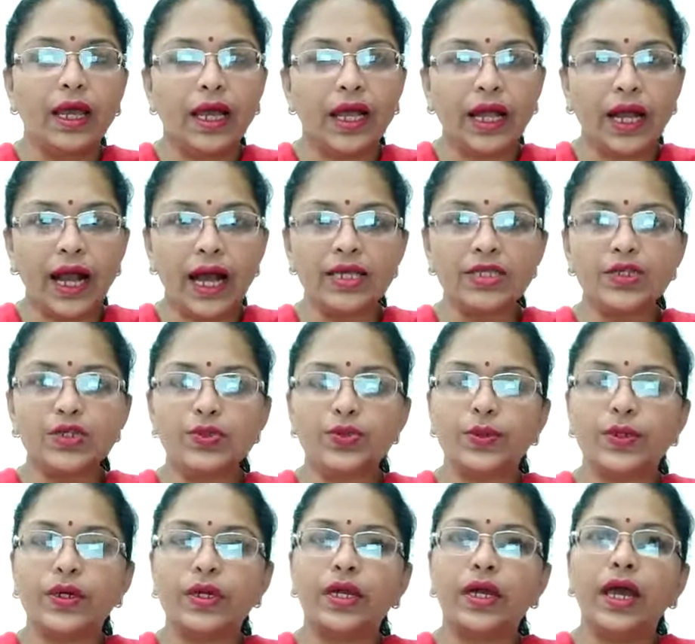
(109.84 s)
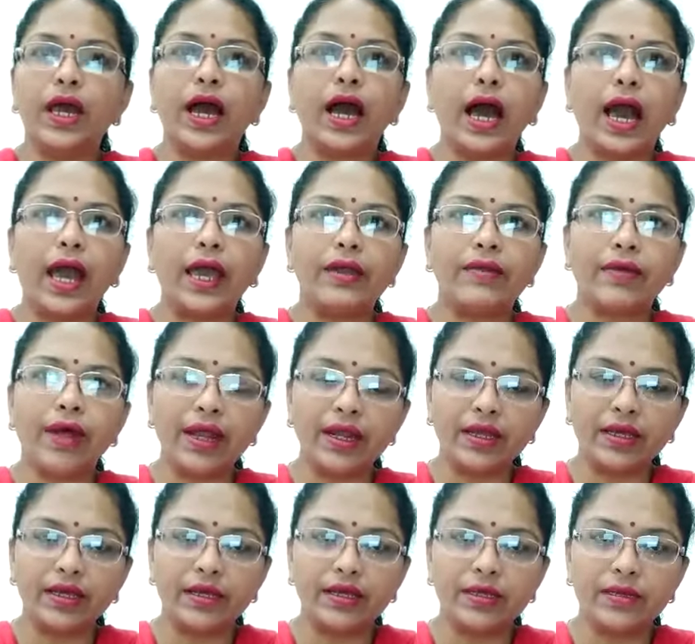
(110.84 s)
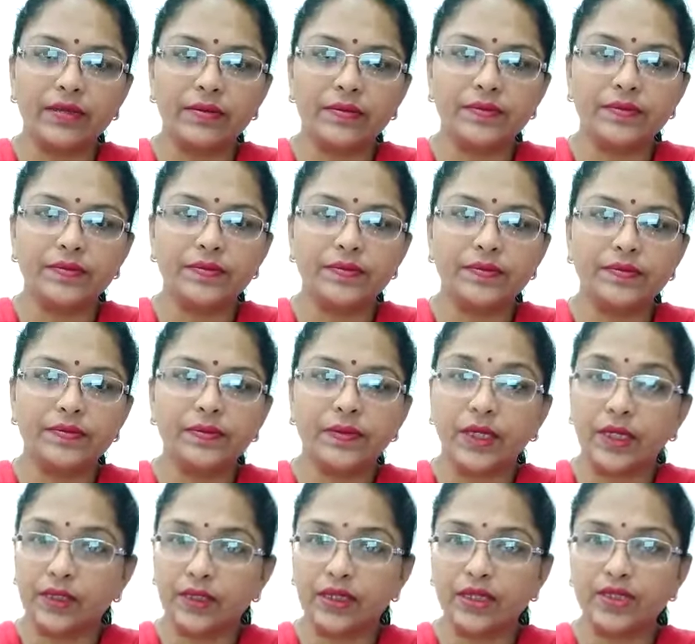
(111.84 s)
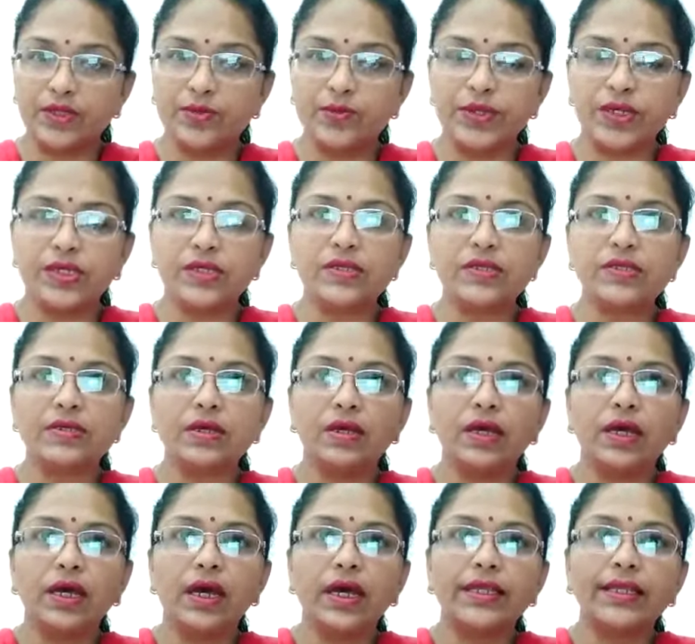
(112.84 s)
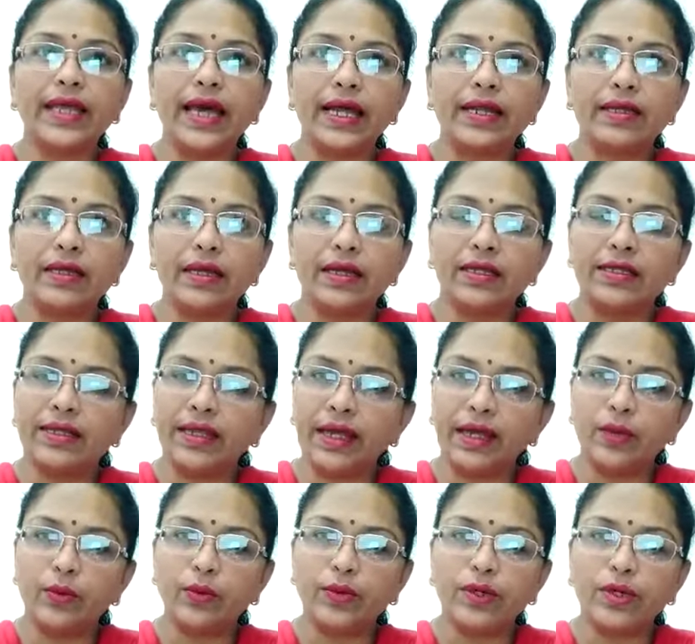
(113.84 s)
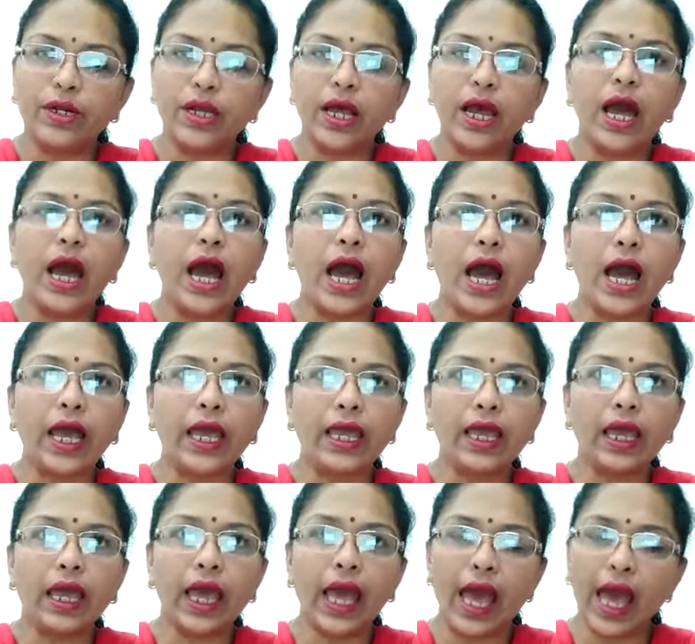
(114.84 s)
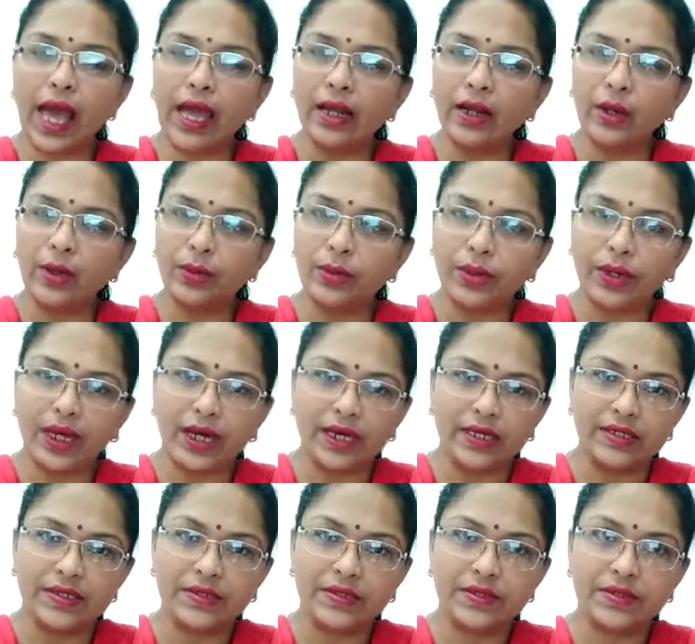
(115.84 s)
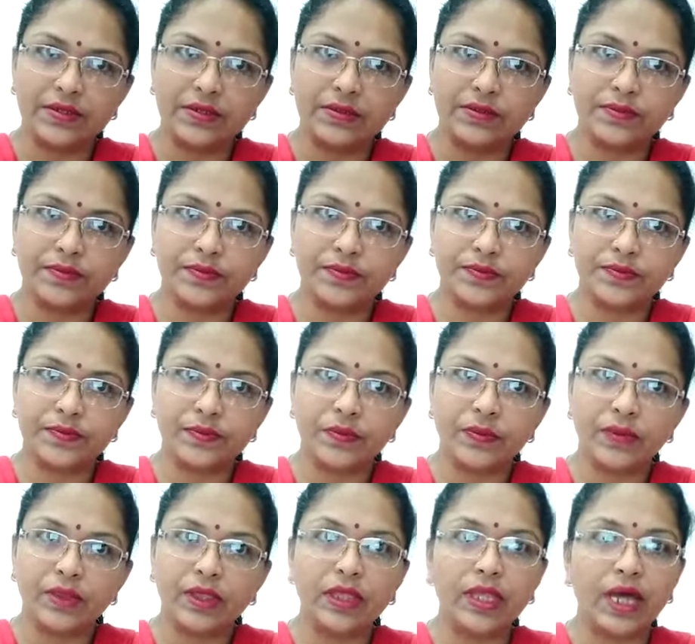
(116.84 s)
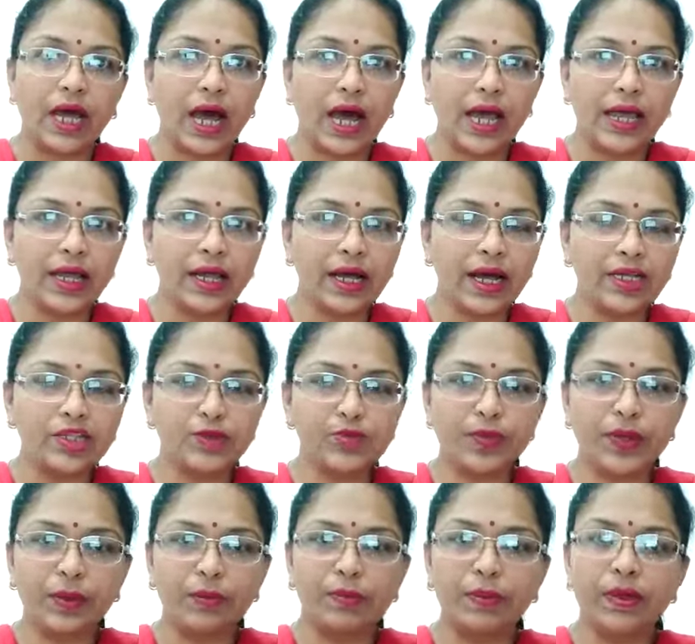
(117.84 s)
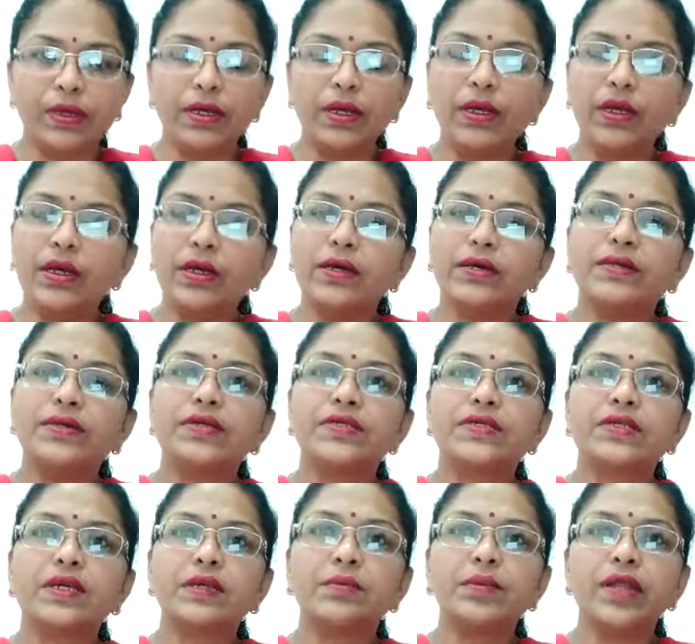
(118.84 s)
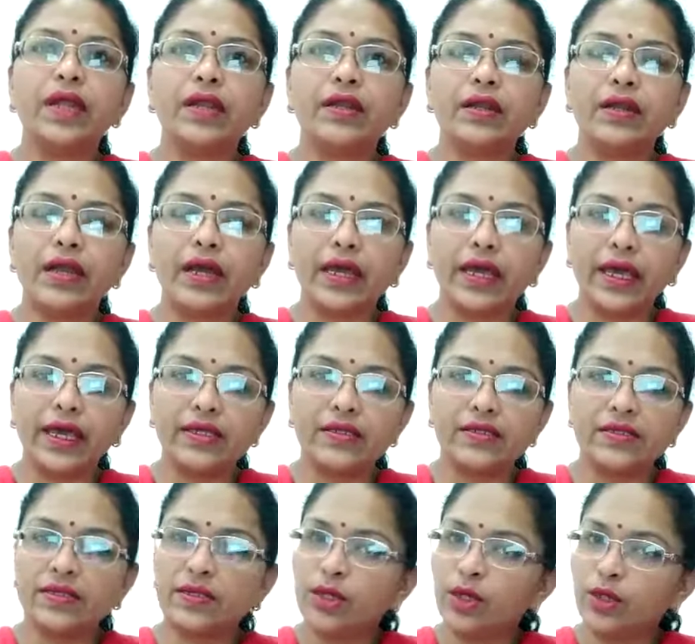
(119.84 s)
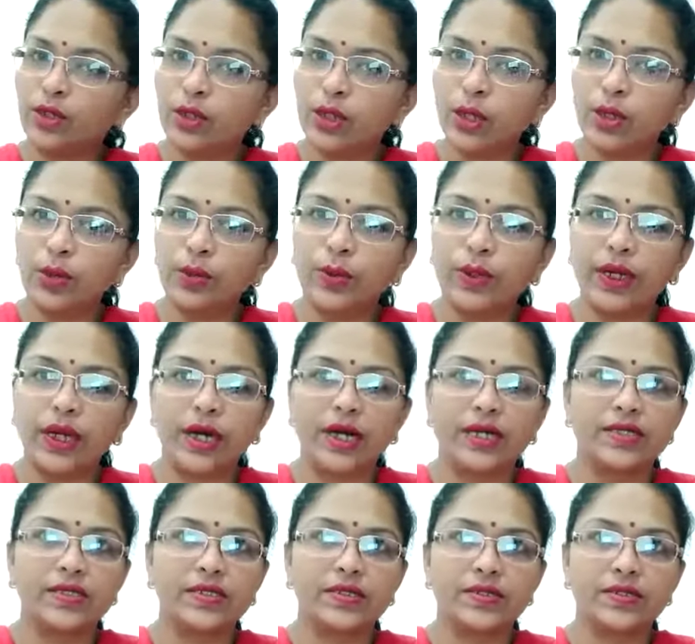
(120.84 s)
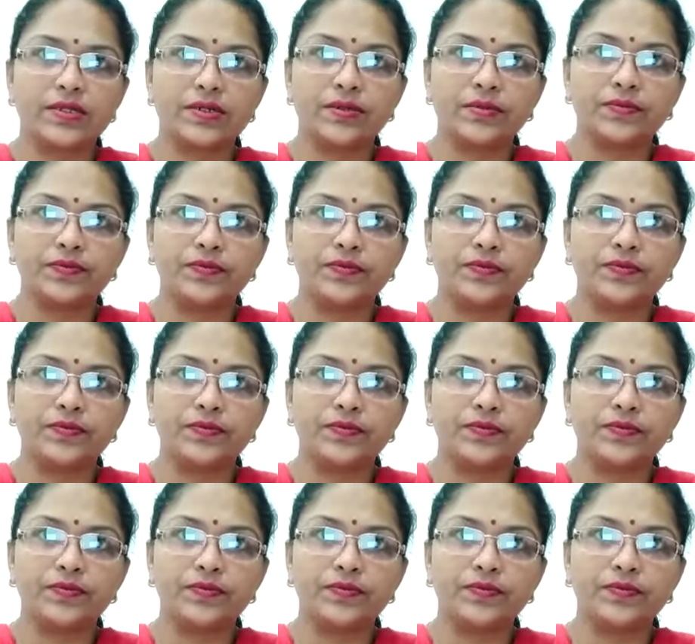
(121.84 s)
Castes were hierarchical. This means that there were high and low castes. The higher caste people discriminated against the lower caste.